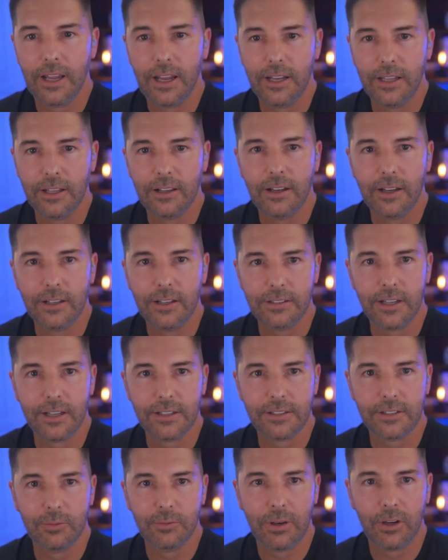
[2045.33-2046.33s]
in any
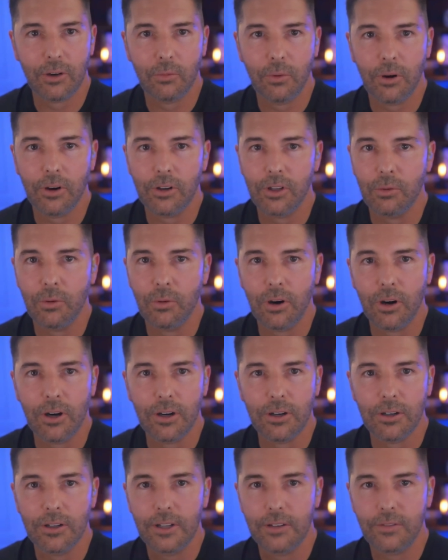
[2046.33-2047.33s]
context, no matter where you
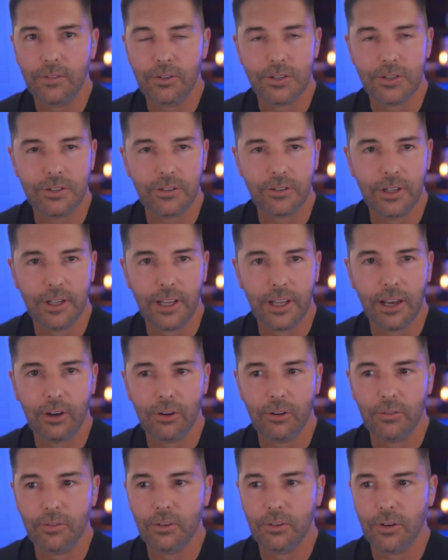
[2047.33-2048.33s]
are. If you're just starting
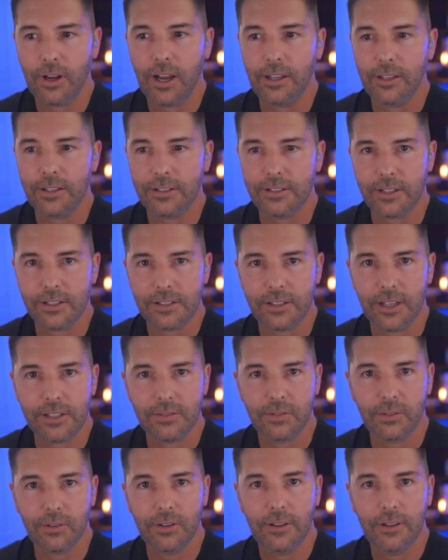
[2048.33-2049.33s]
out or if you're highly
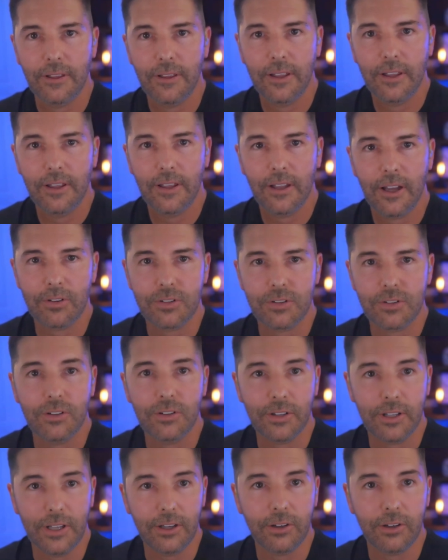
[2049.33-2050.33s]
successful, there's
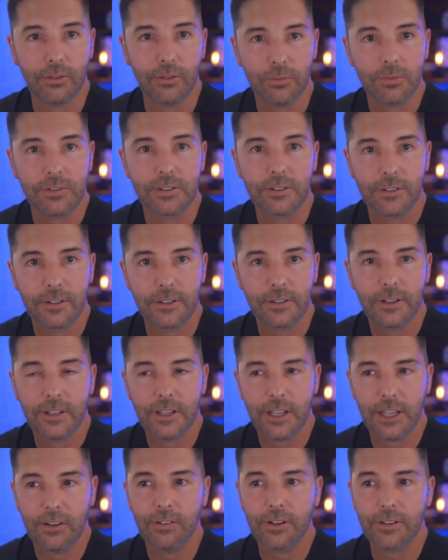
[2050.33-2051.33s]
still in-groups,
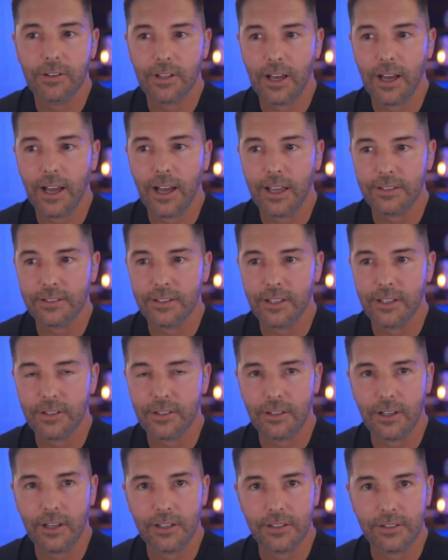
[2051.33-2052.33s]
even at the highest
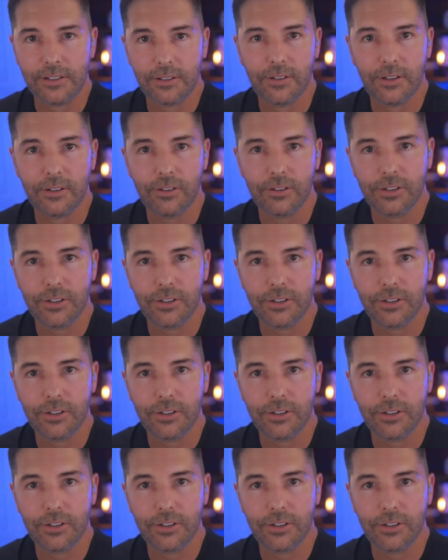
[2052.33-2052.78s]
echelons of